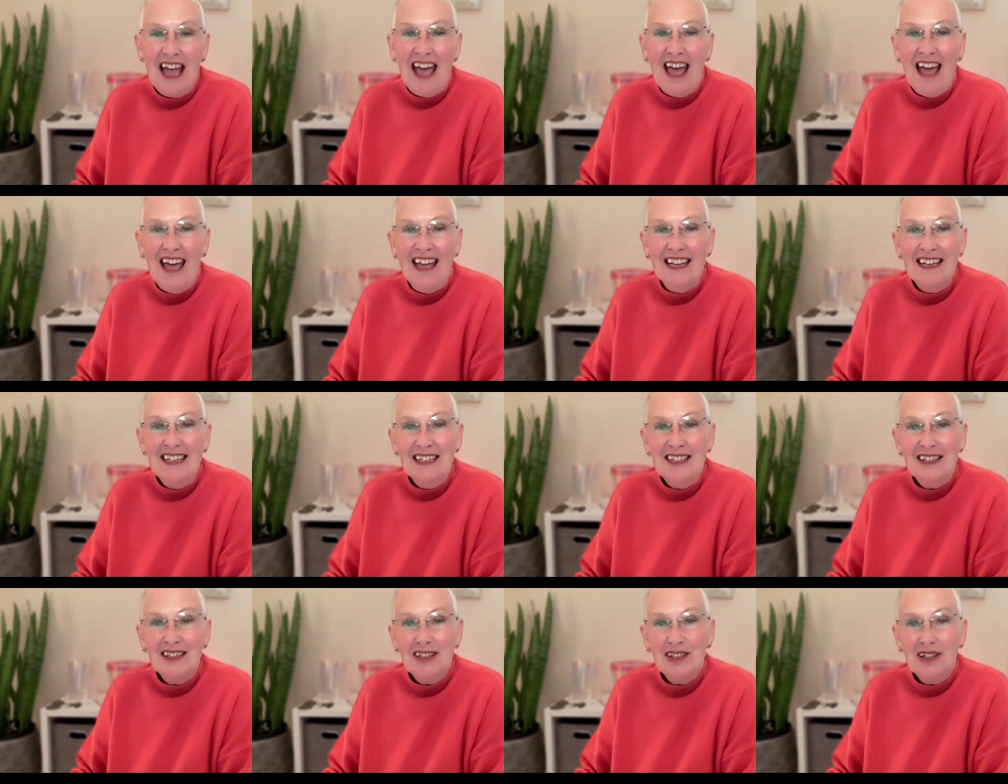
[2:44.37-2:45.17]

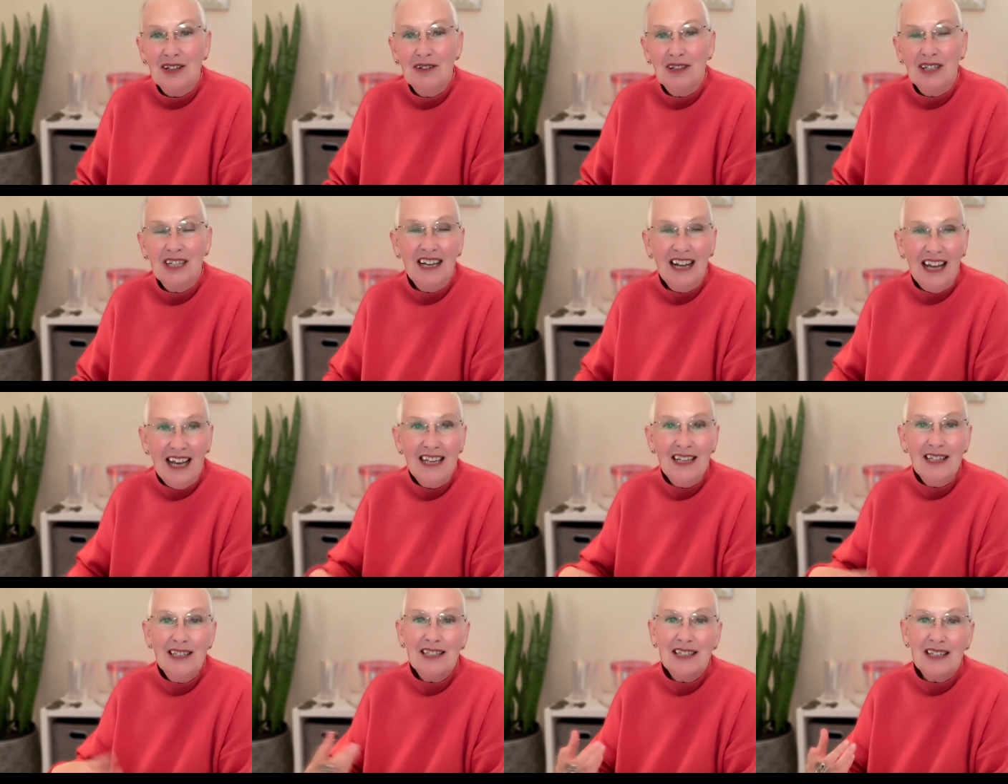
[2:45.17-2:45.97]
And so
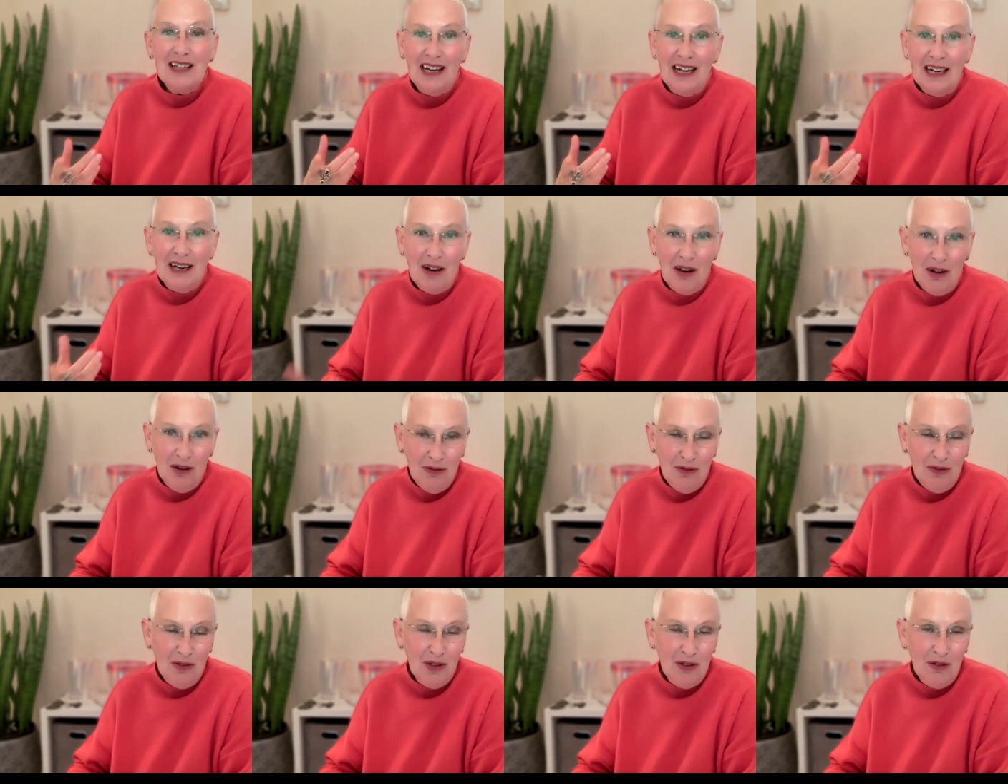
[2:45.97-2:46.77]
today's
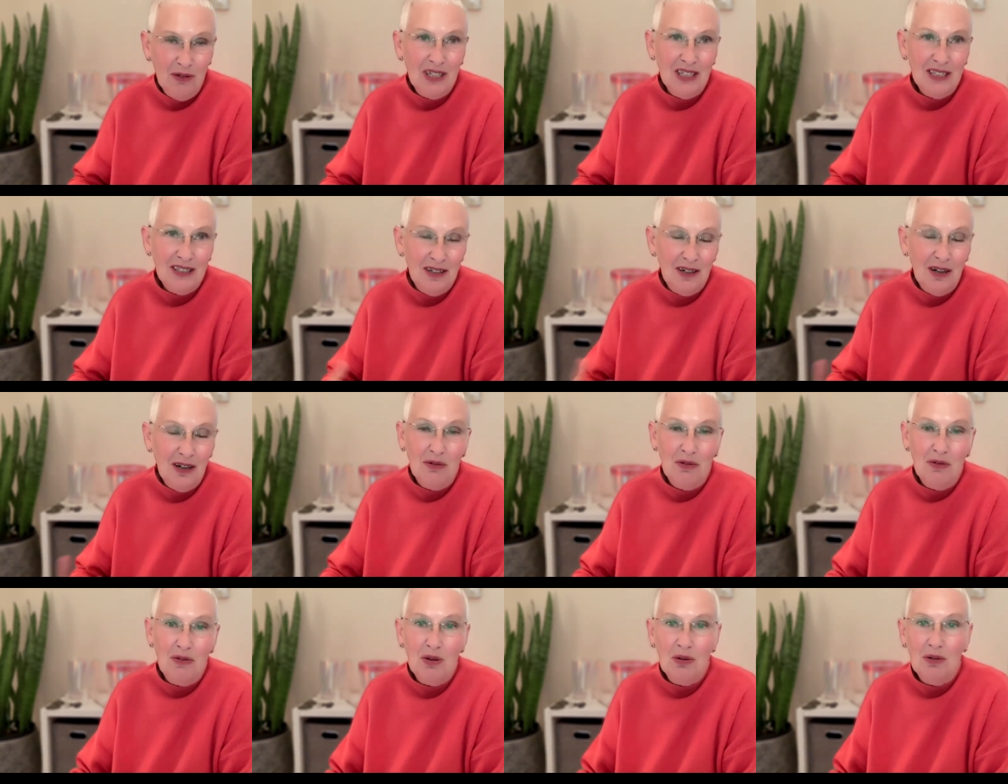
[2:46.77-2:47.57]
overview, just an
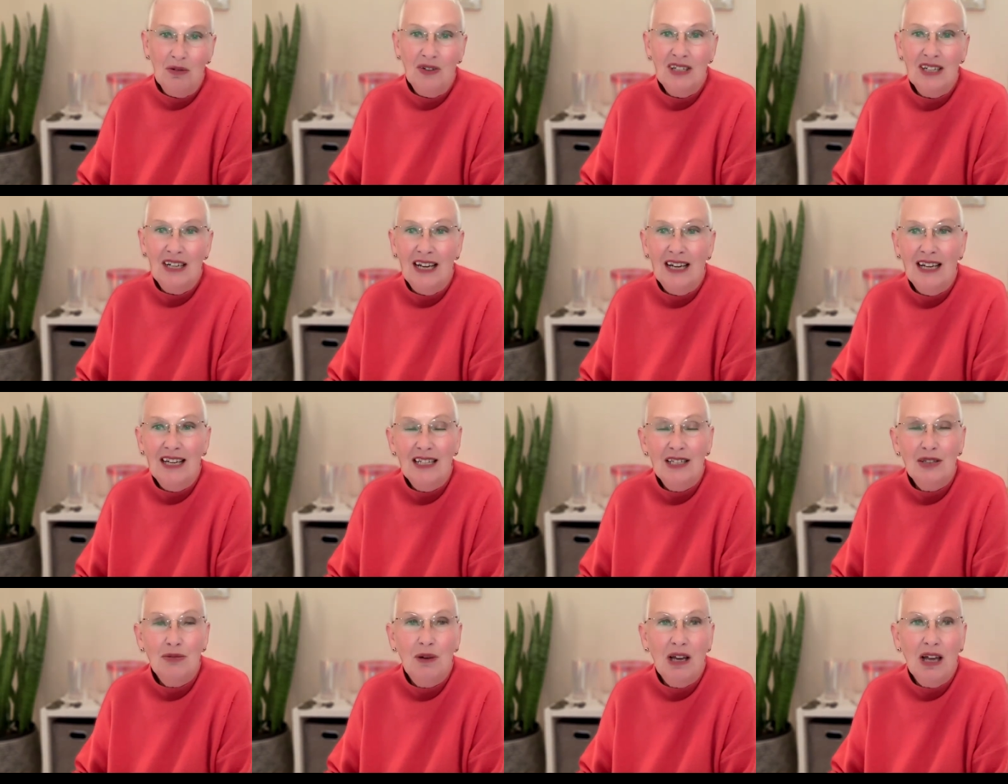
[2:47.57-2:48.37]
overview of today,
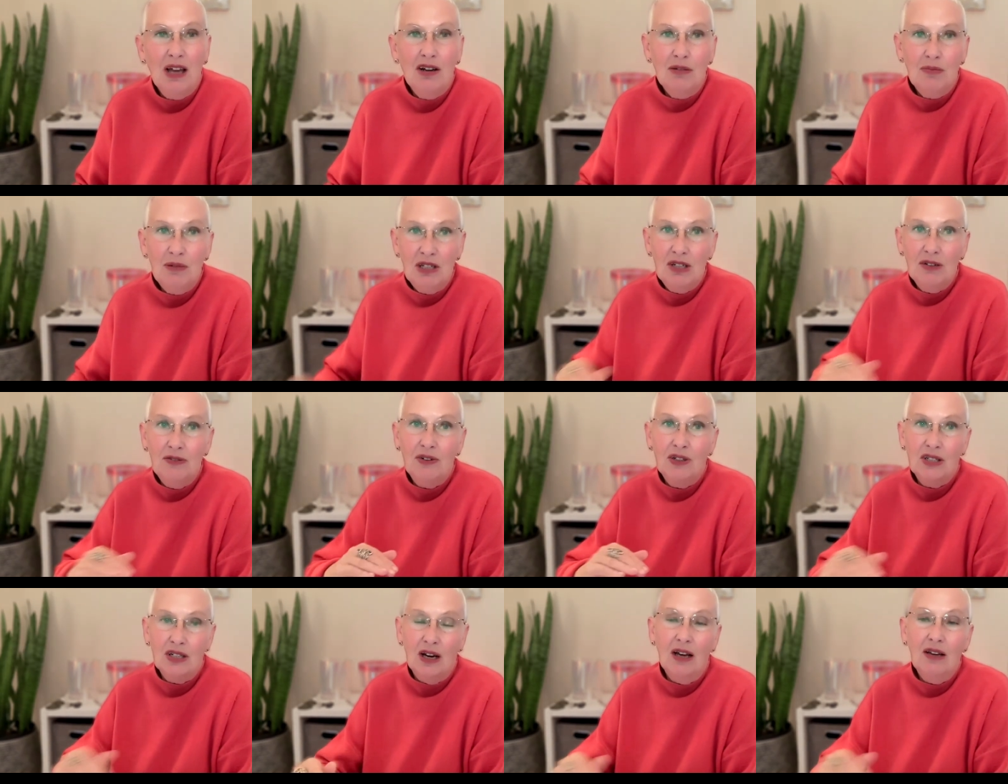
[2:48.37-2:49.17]
is we're going to be
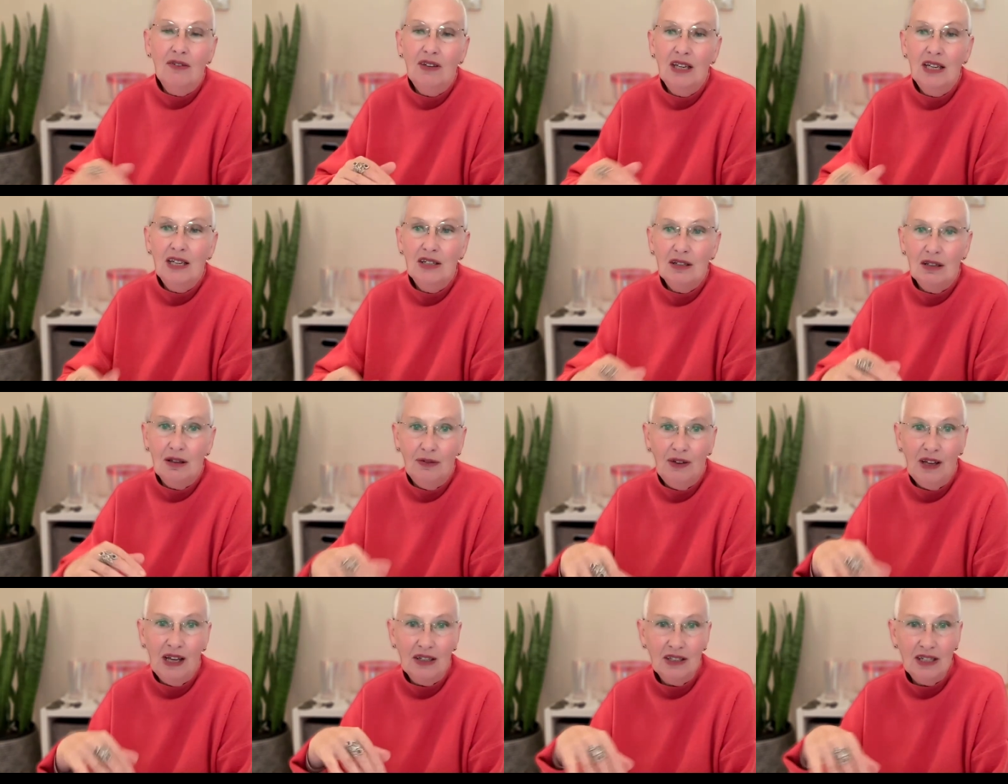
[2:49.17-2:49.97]
diving into the
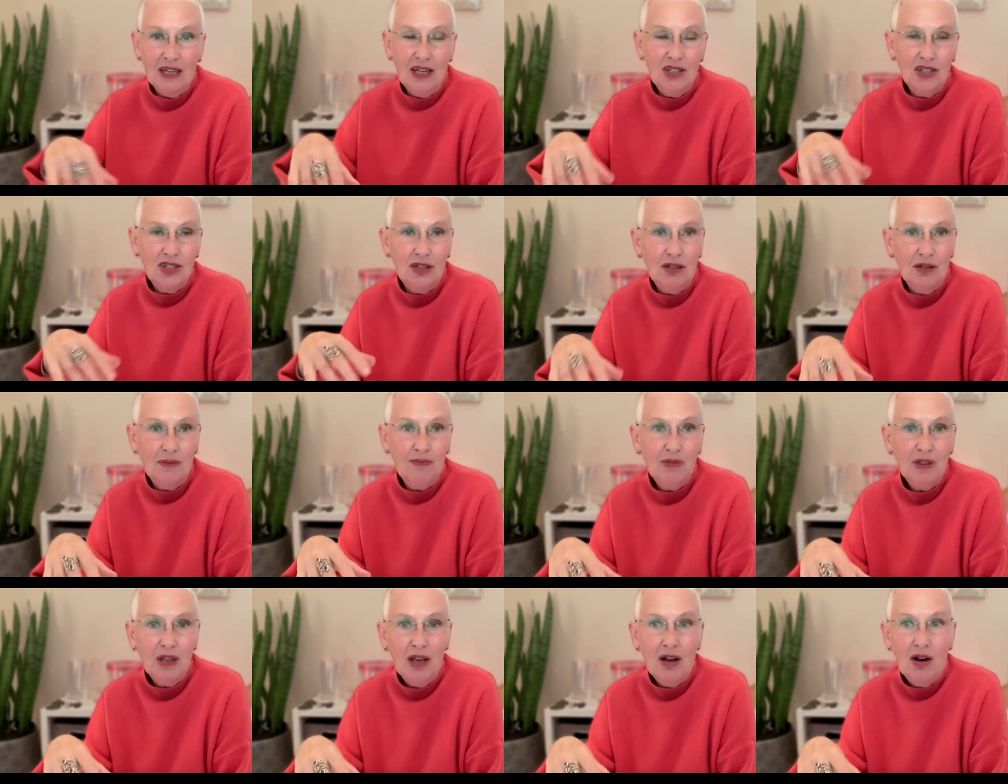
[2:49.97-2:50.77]
foundation